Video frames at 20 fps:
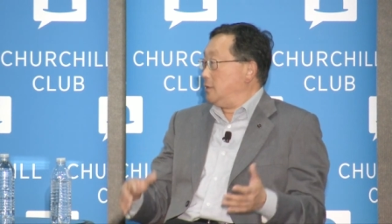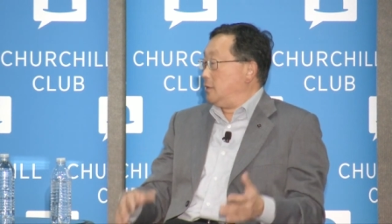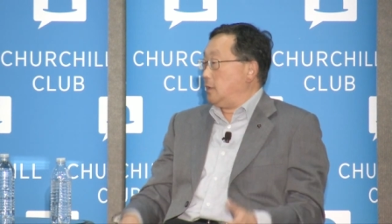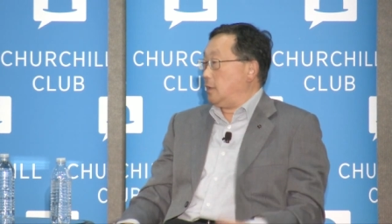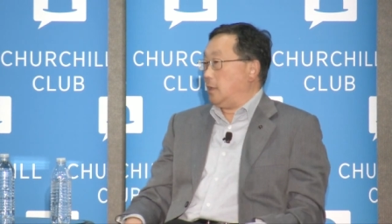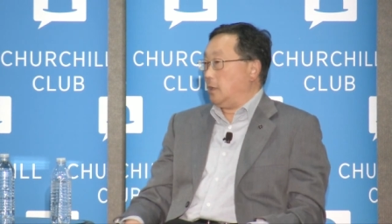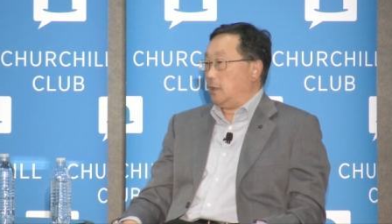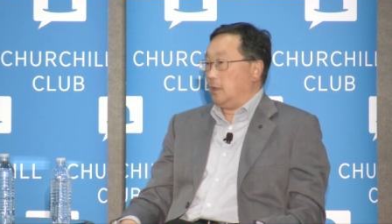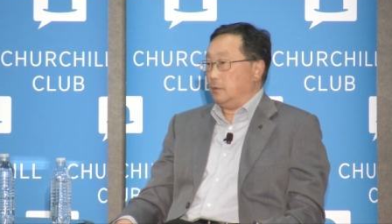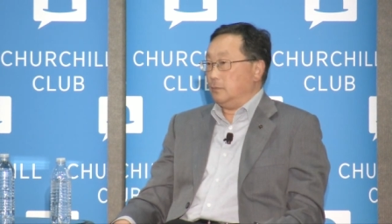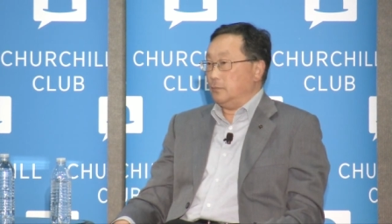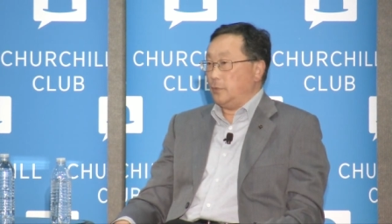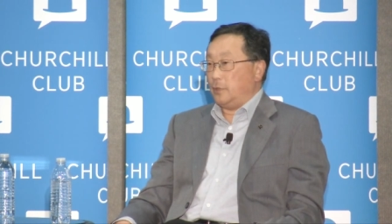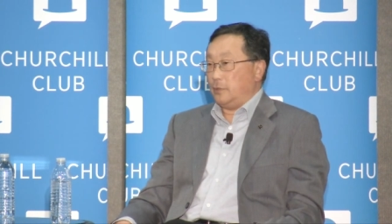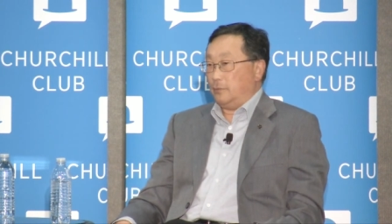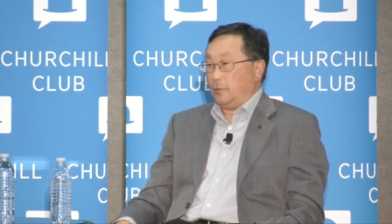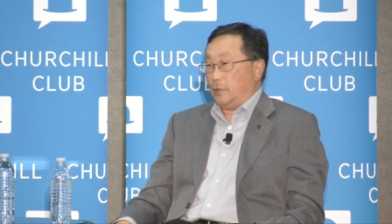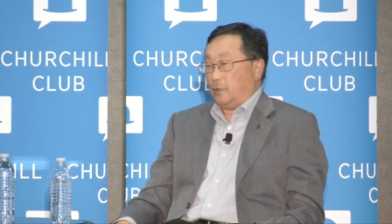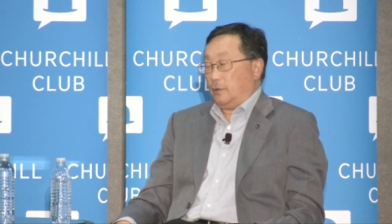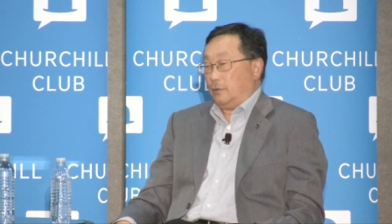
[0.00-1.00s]
Uh, we,
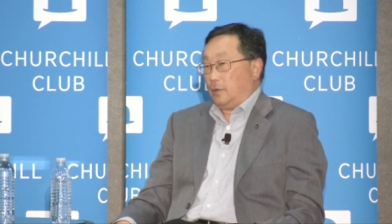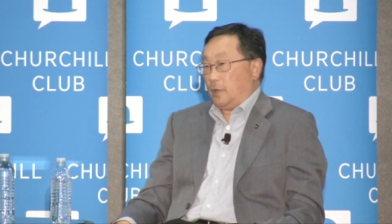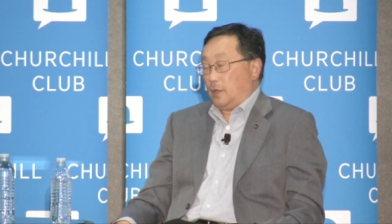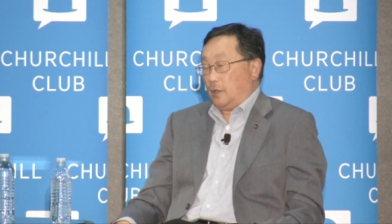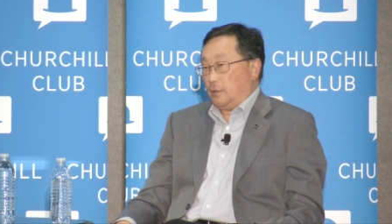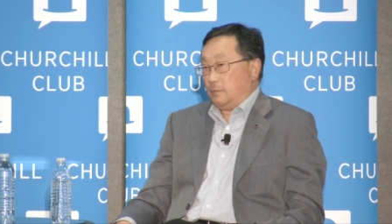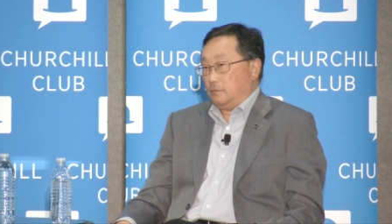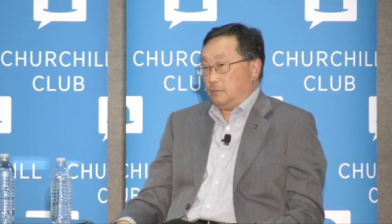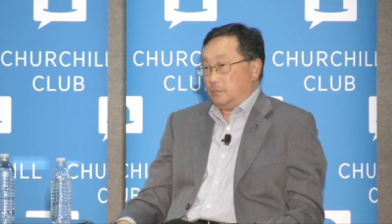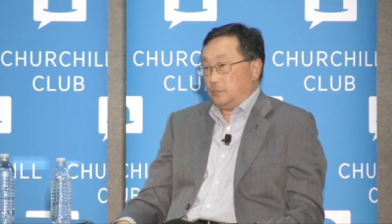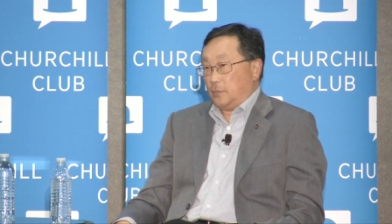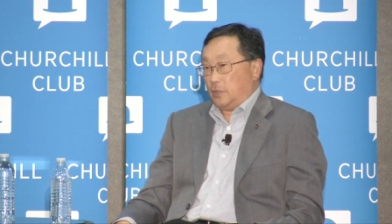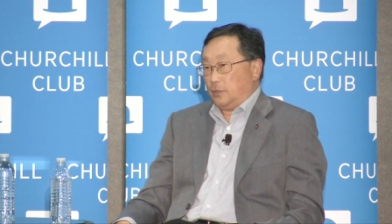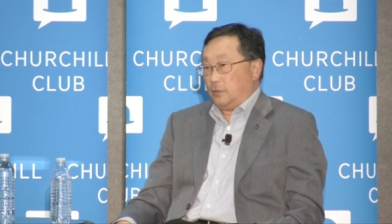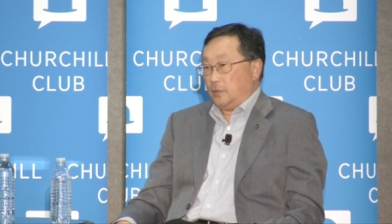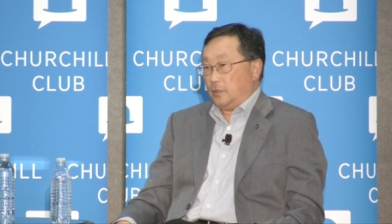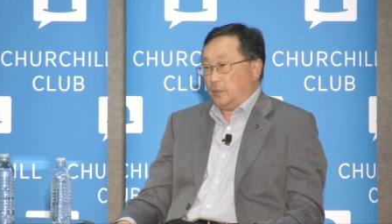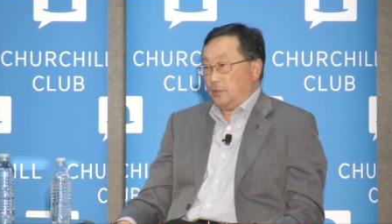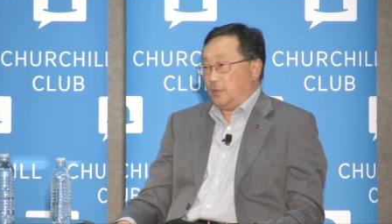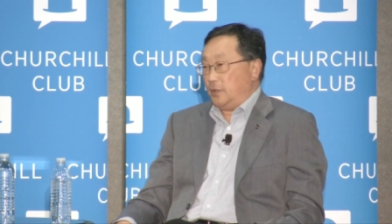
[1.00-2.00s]
you know, um,
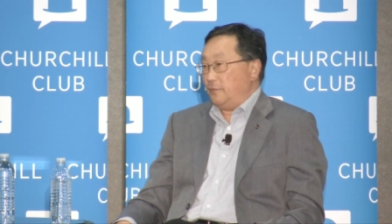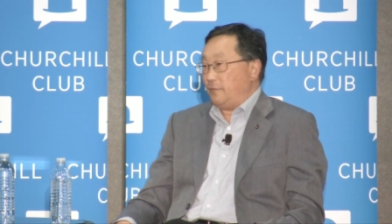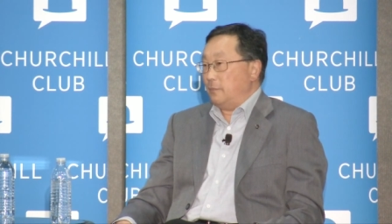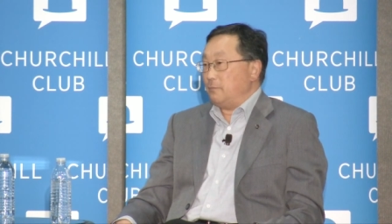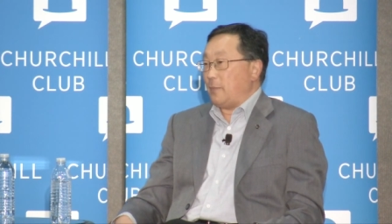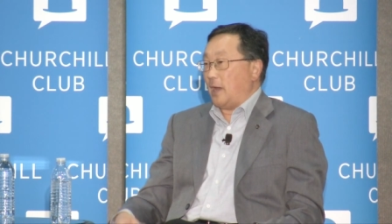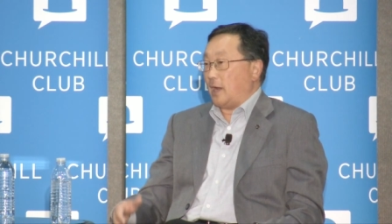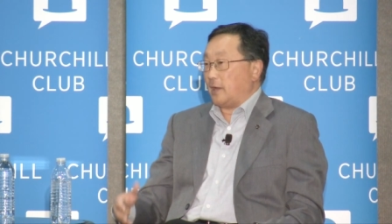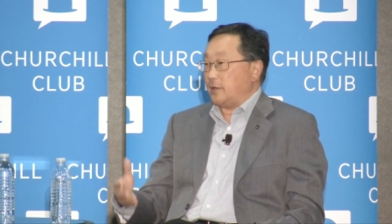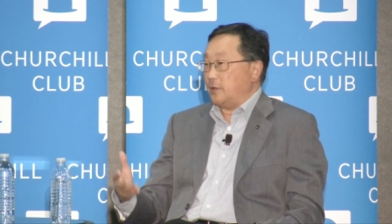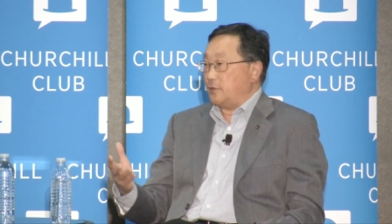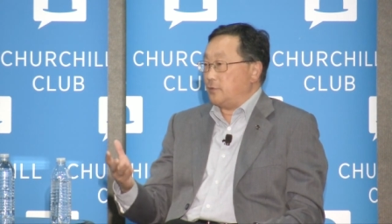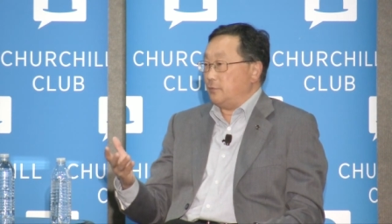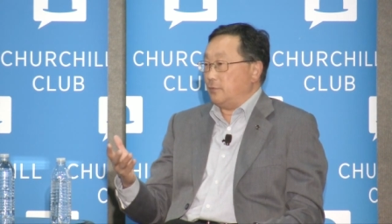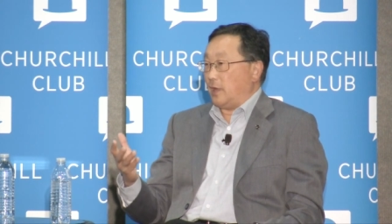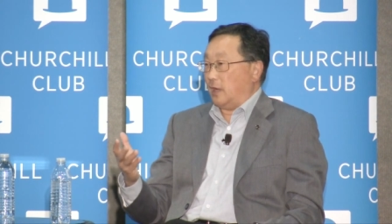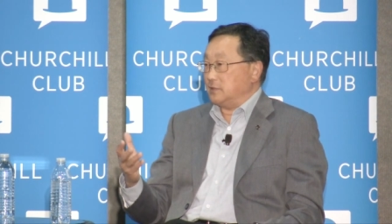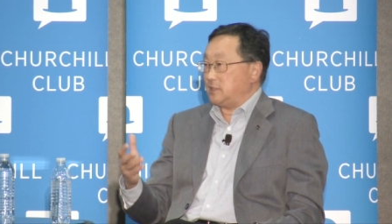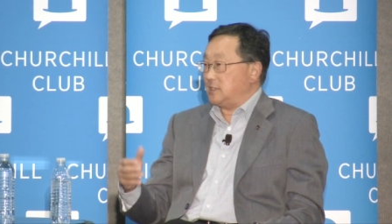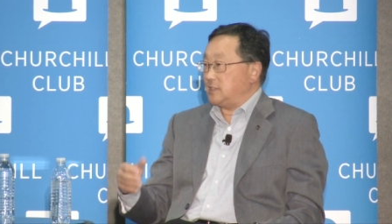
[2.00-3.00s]
even back to
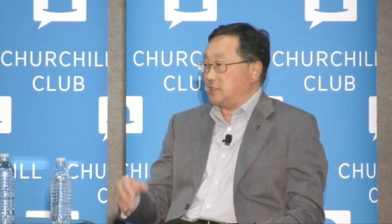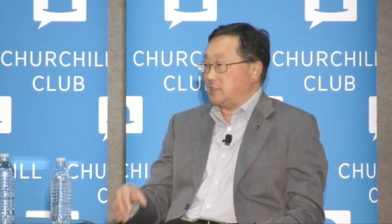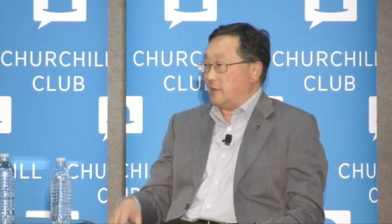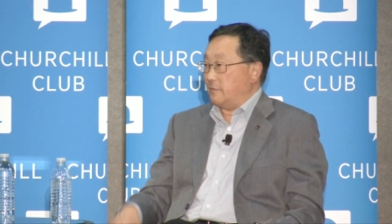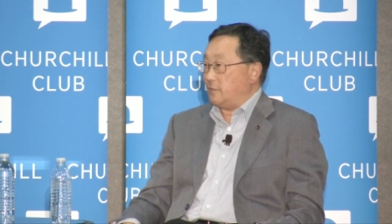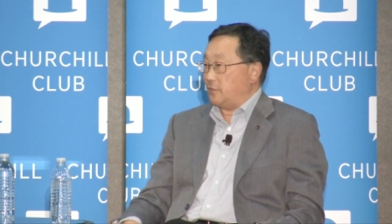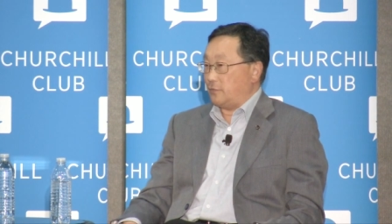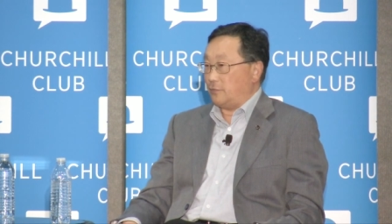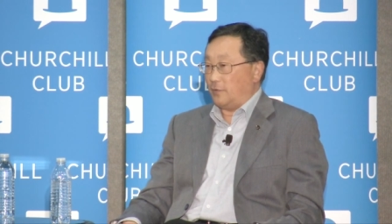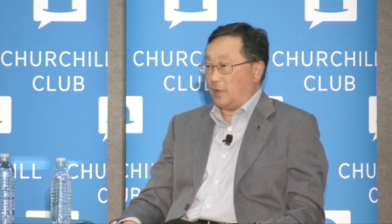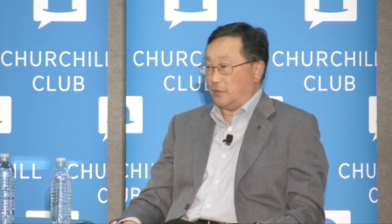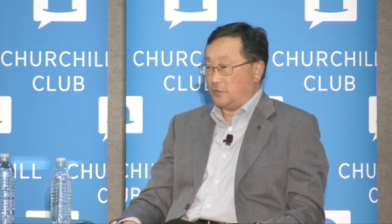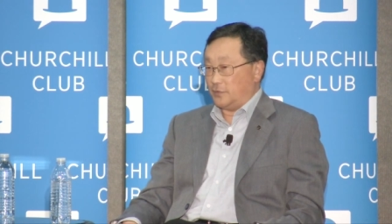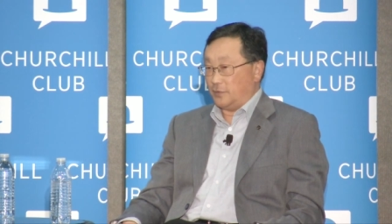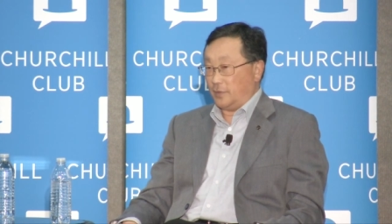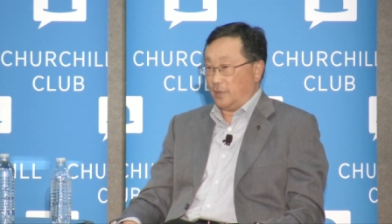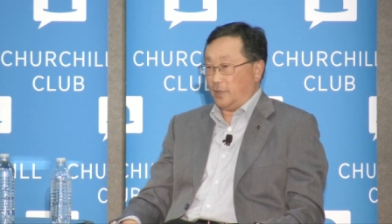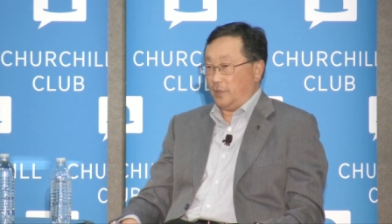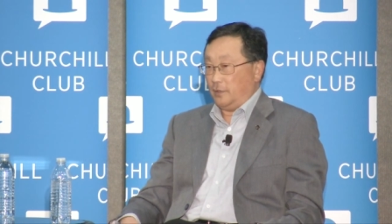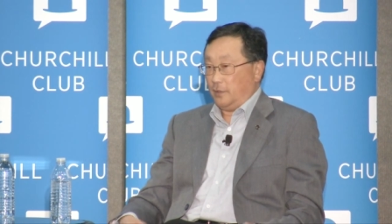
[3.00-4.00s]
2007,
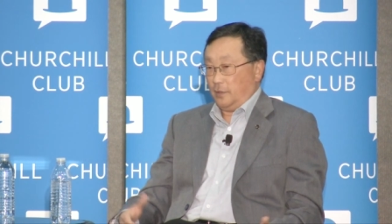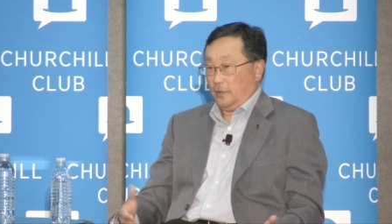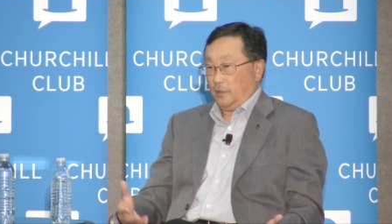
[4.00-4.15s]
2008,